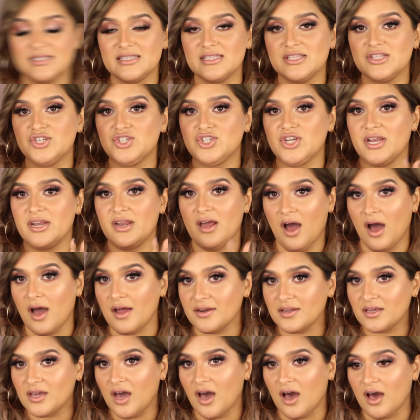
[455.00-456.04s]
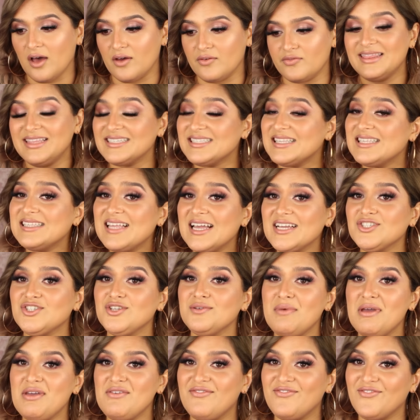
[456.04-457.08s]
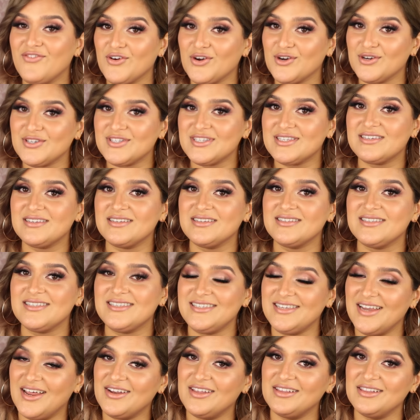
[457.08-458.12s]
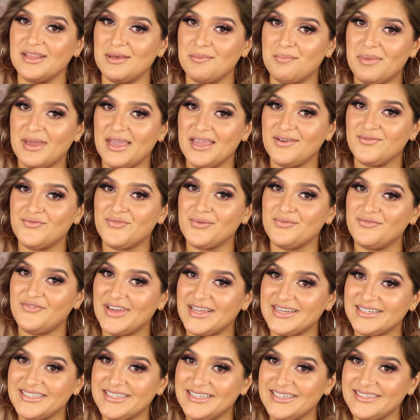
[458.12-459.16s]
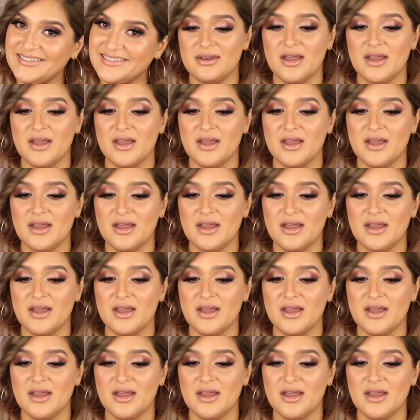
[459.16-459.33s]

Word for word: is in the shade Uncuff. This is actually my first Stunna lip paint from Fenty.